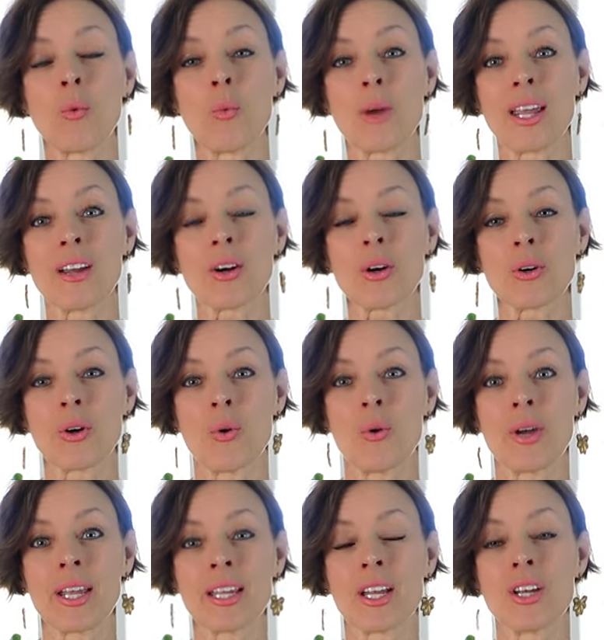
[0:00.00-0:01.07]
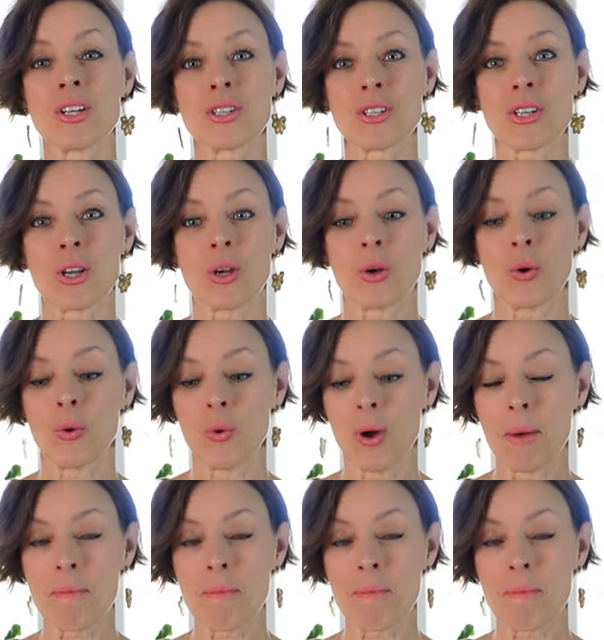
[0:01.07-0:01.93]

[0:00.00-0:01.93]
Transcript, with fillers: we are going to